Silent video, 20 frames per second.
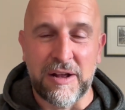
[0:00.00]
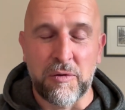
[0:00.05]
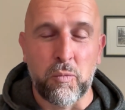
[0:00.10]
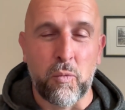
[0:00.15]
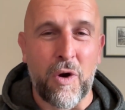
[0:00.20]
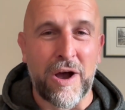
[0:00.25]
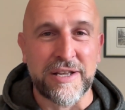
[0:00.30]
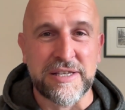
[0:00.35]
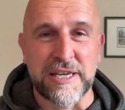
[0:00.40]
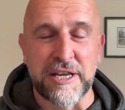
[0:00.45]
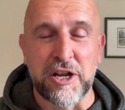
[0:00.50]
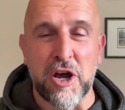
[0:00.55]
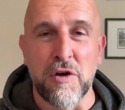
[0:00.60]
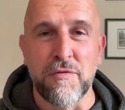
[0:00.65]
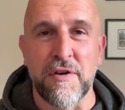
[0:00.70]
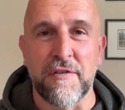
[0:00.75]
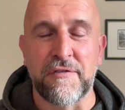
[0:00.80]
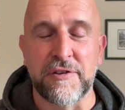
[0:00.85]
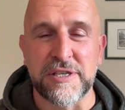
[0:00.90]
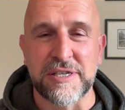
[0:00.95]
whacked it
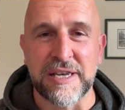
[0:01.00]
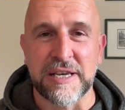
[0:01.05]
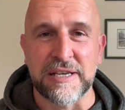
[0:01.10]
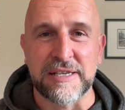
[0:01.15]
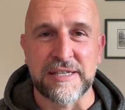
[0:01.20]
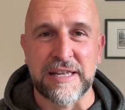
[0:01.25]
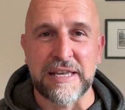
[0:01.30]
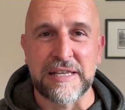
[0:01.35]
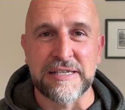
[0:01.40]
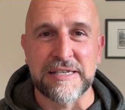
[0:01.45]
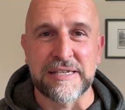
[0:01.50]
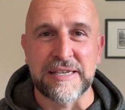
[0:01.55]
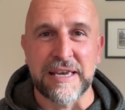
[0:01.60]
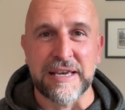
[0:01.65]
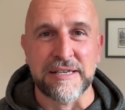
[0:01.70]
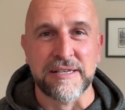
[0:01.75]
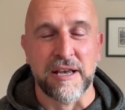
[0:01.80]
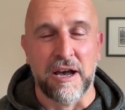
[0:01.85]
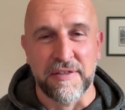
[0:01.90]
over for 16-6.